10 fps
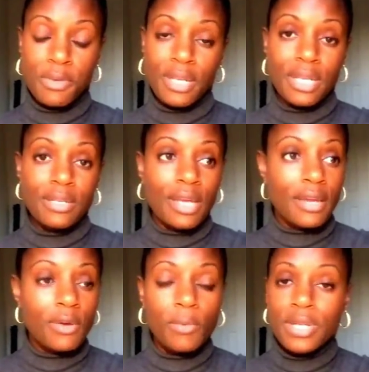And I
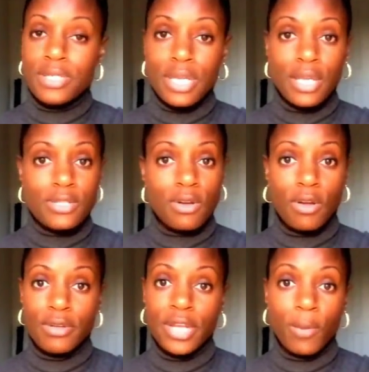don't want to say it's
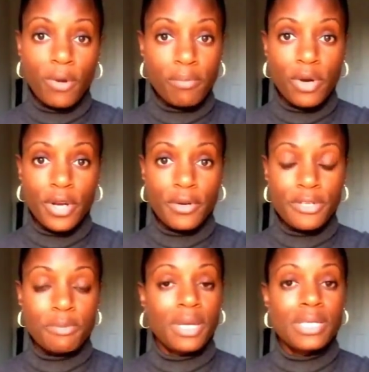all network
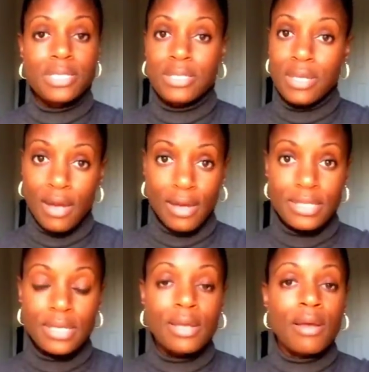marketers because it's
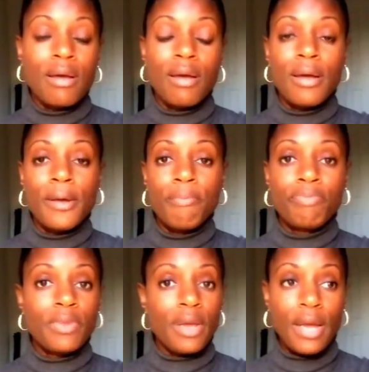not.
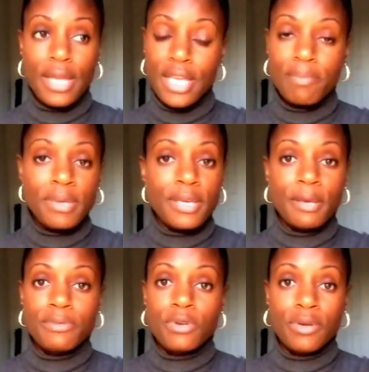I get
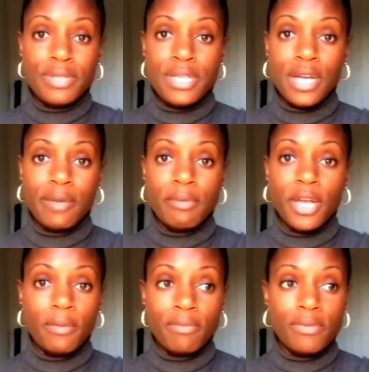PMs all the time
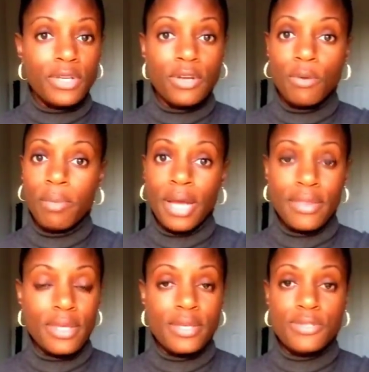about, buy
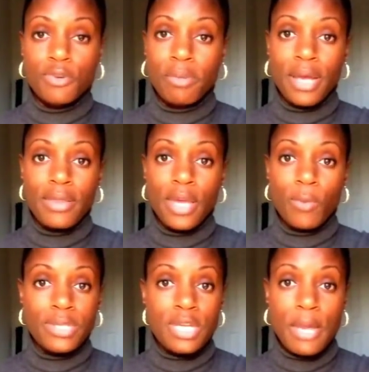this or buy that.
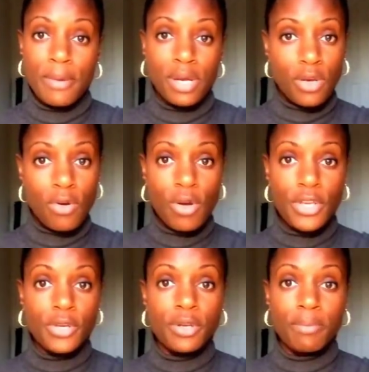What time can I call
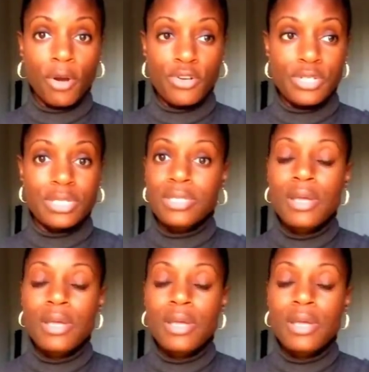you to purchase?